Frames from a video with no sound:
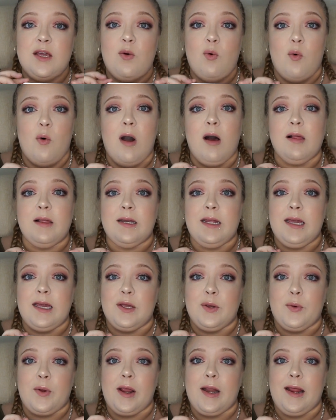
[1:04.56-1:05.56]
quality
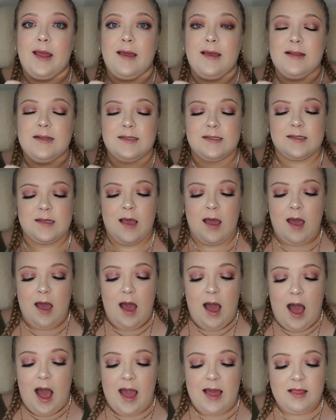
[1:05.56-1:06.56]
ingredients.
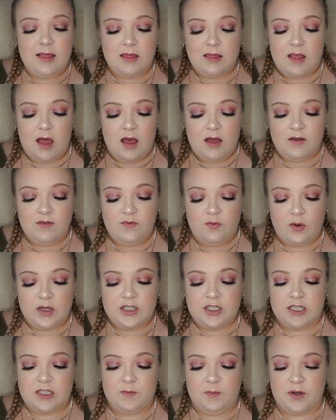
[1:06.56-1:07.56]
I love what
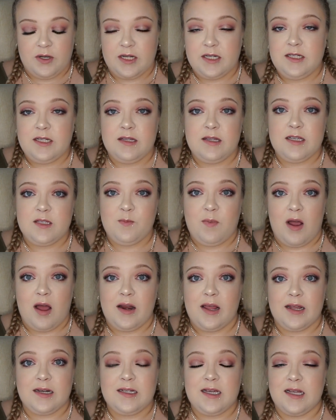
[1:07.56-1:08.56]
she's put into this
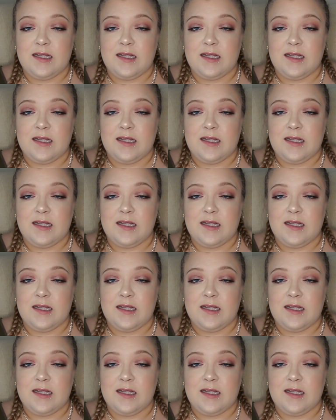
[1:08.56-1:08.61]
product.